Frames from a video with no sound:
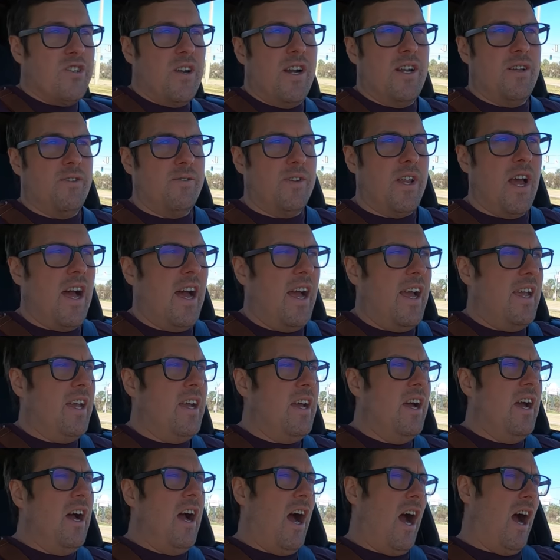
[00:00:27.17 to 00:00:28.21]
sure I don't die.
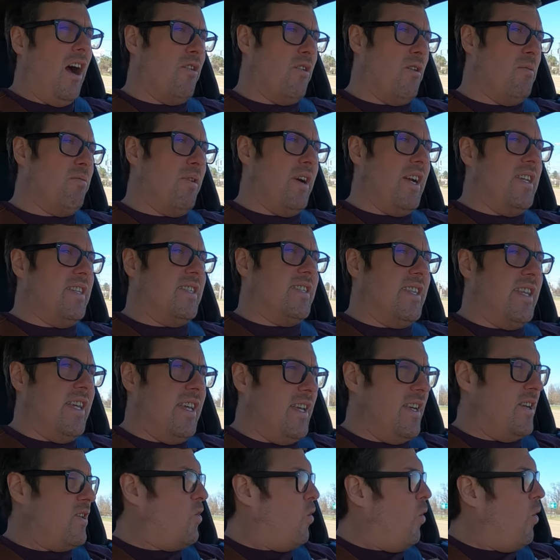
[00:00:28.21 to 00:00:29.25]
I replaced the
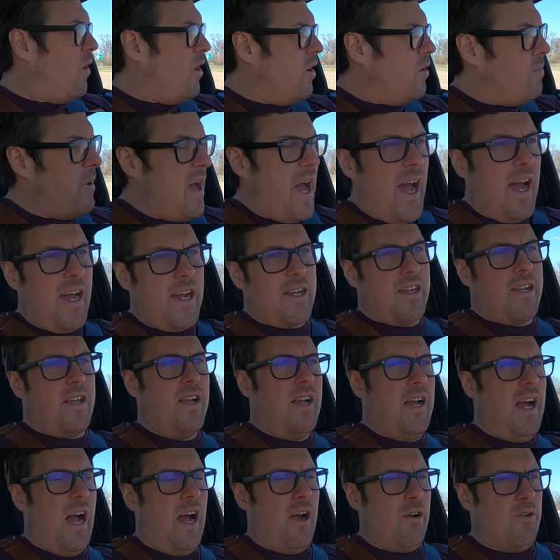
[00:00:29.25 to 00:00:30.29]
coil pack,
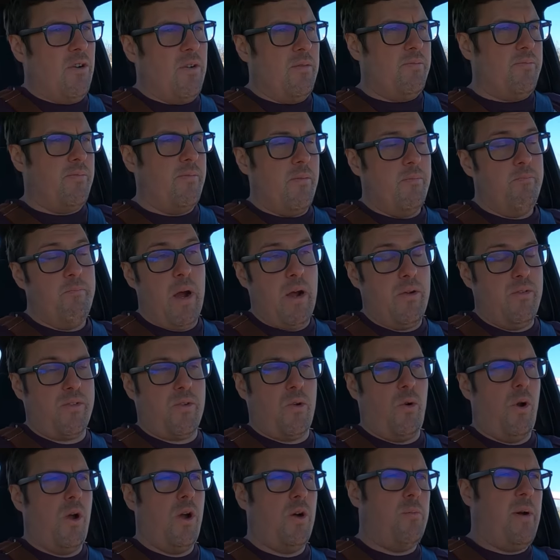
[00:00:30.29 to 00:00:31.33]
both
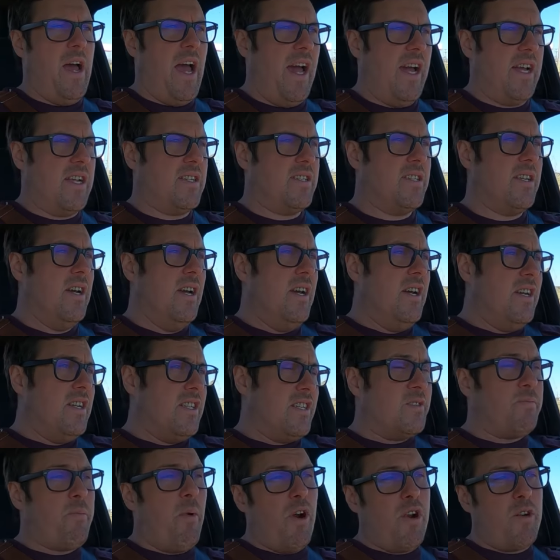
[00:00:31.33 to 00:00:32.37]
coil packs,
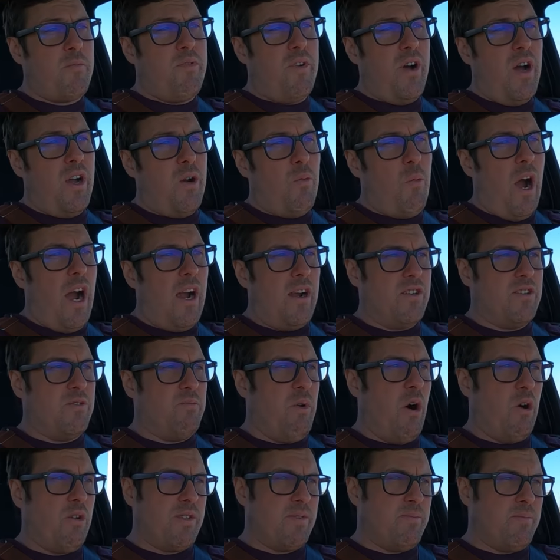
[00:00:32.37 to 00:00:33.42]
spark plug wires
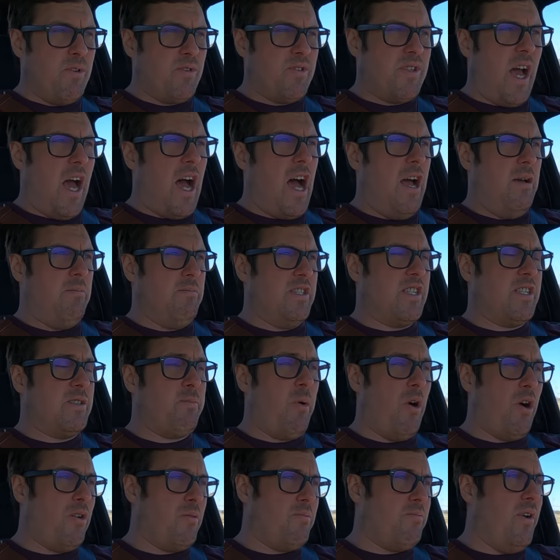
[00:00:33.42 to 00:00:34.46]
multiple times,
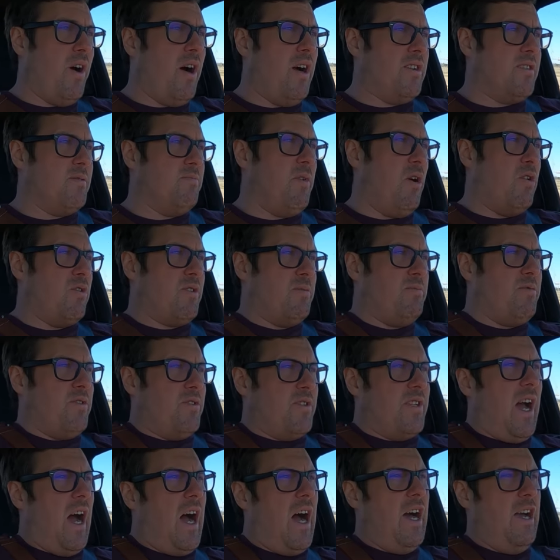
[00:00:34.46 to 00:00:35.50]
spark plugs multiple
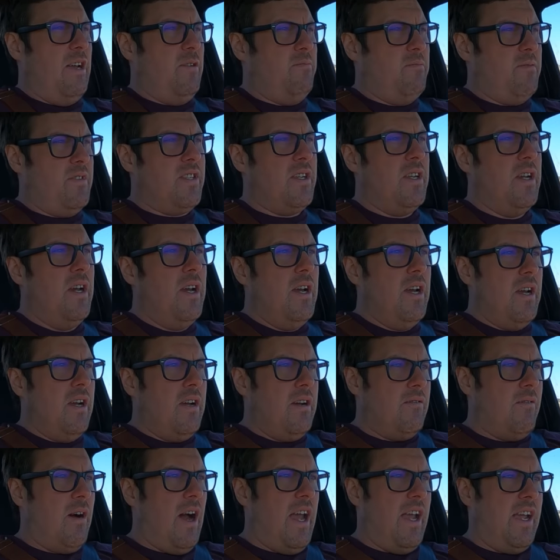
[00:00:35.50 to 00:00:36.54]
times.
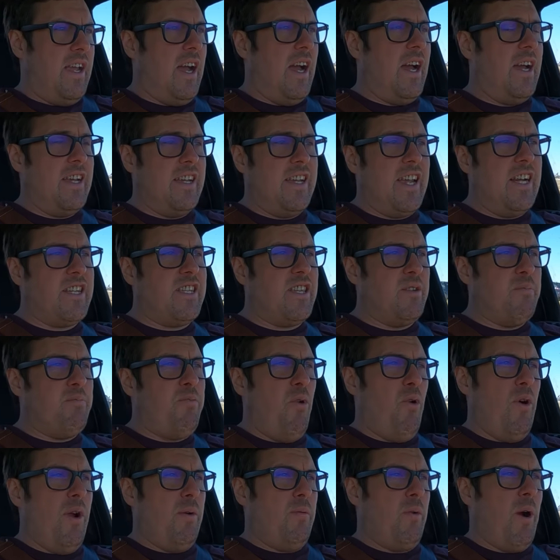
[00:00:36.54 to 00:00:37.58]
Like, I got to the
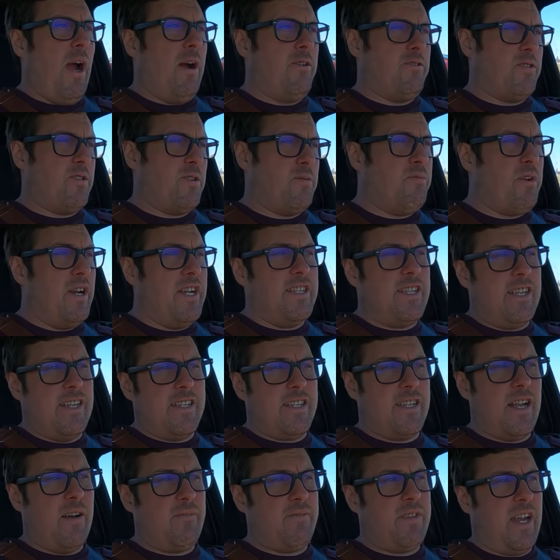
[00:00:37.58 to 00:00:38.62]
point where I was replacing
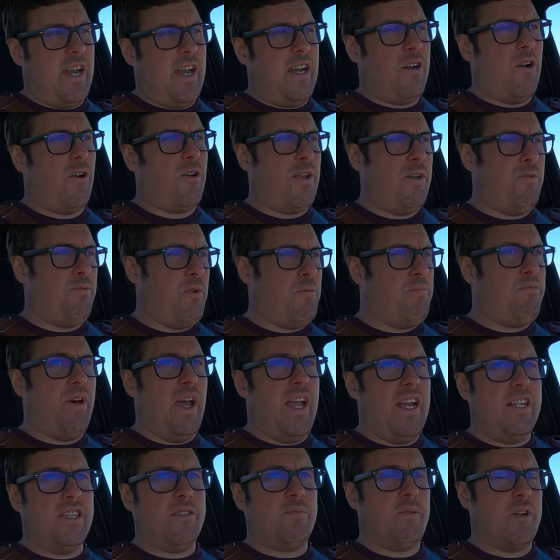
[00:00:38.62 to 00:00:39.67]
stuff that I'd already
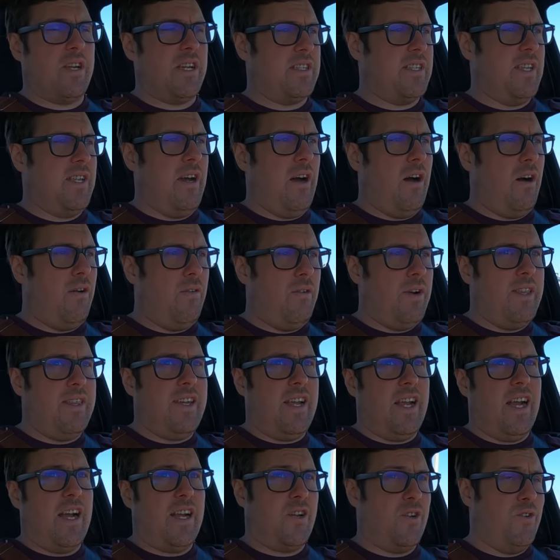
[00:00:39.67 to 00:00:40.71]
replaced because the only
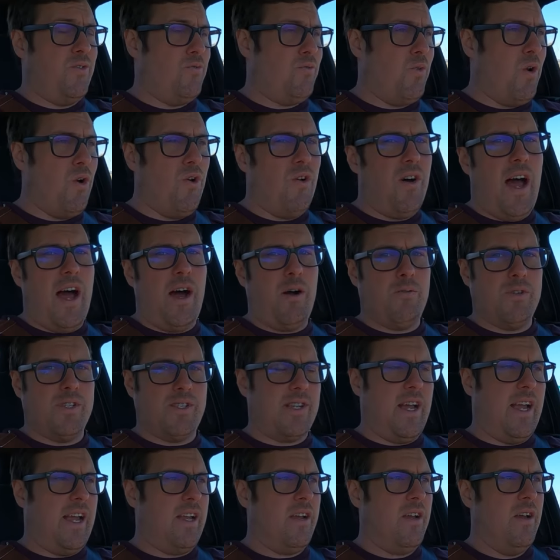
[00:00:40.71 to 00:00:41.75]
thing I could rule out was
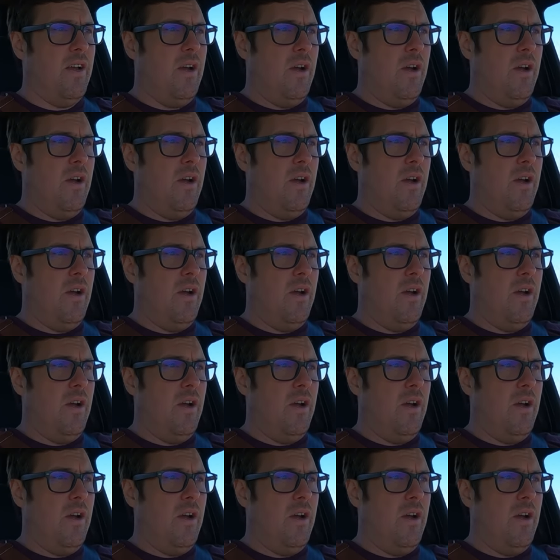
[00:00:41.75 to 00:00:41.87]
like,